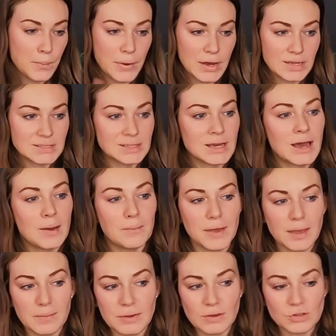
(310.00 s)
But
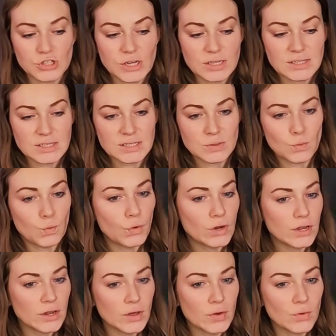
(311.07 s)
maybe you just want
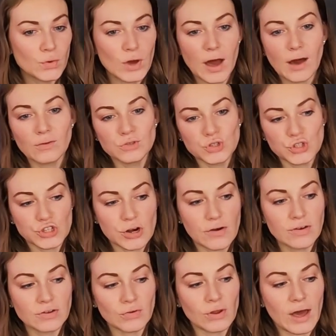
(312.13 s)
to know how to share
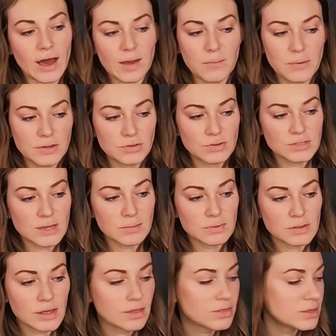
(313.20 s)
it on iPad or
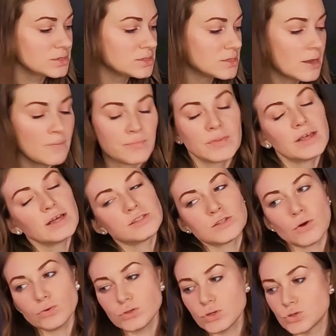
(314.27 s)
something like this. It's
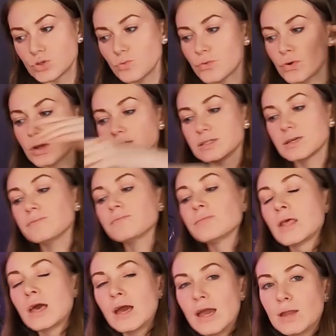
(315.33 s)
also super easy.
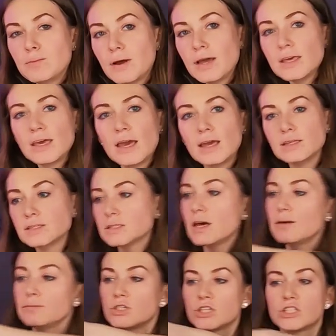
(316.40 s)
In my case,
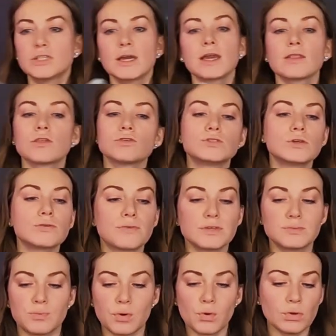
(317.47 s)
I'm just taking the
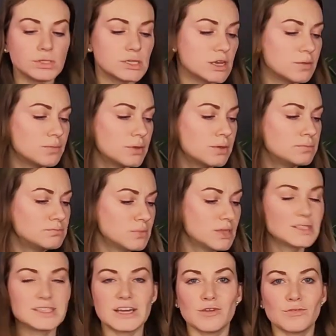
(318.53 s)
Surface Pro. It's going to be
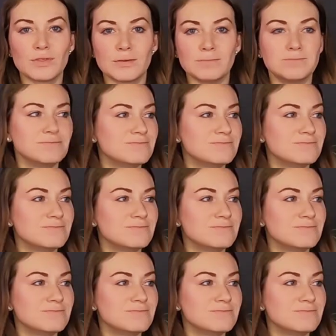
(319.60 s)
instead of the